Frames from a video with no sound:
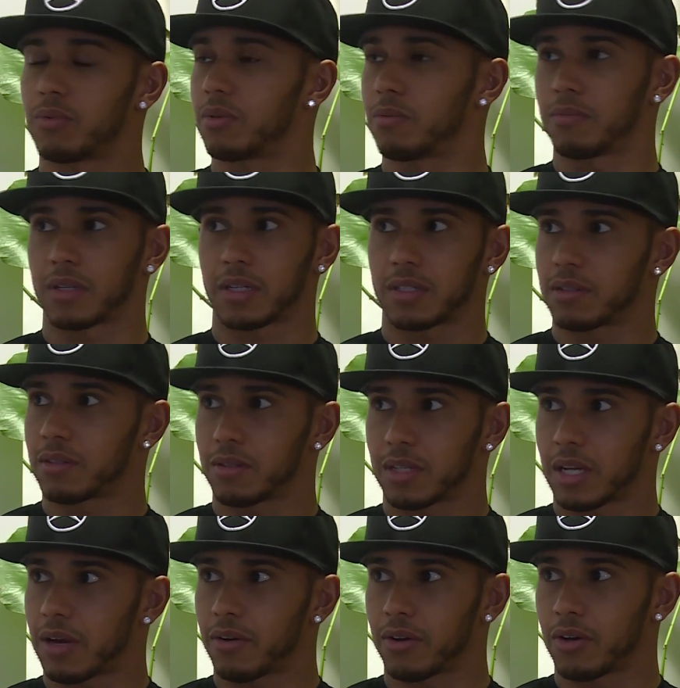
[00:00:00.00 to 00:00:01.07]
with
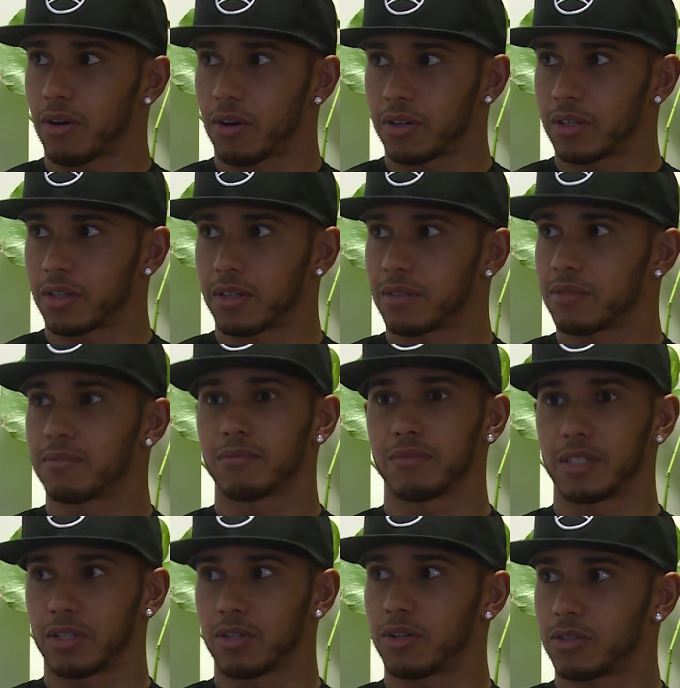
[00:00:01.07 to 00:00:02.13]
McLaren and Honda
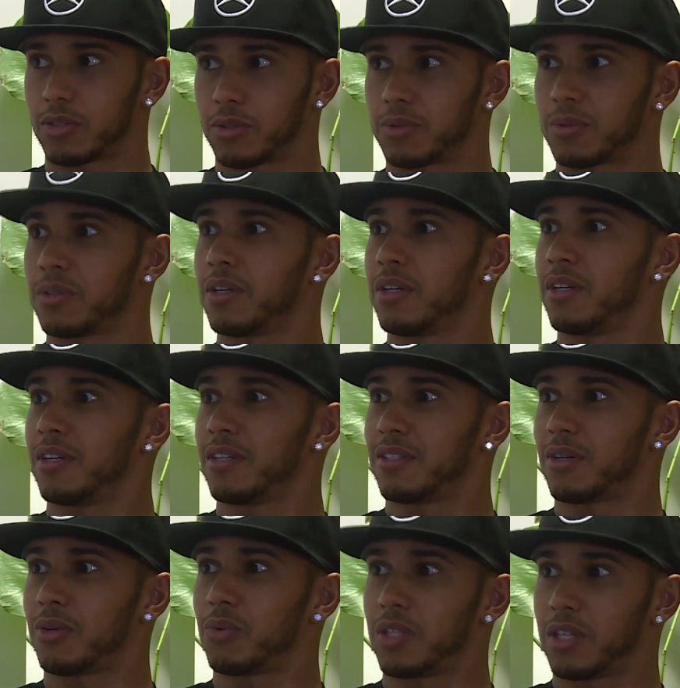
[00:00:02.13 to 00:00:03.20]
did not do.
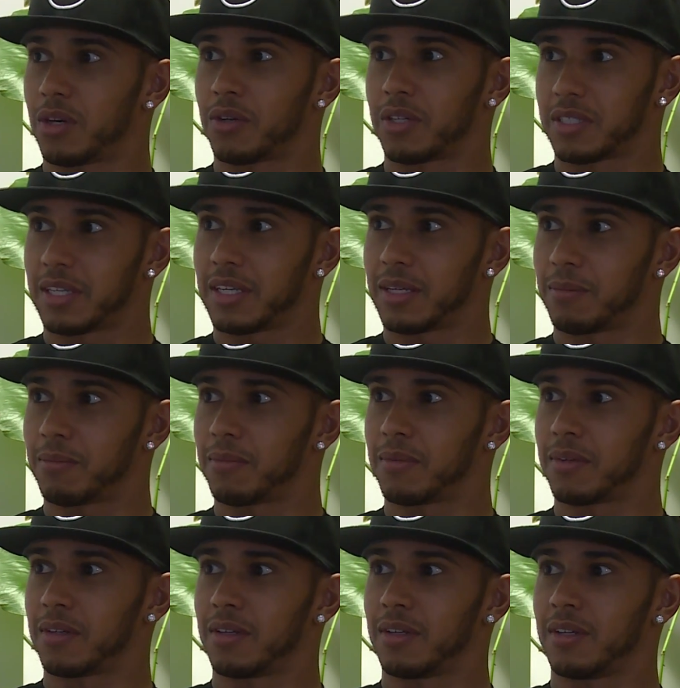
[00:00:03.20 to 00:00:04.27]
We're the only
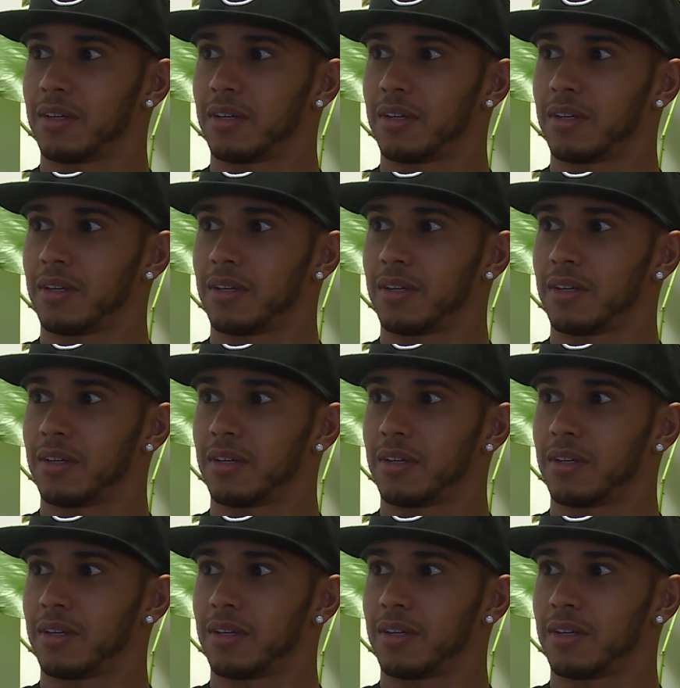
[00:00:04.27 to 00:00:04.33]
team,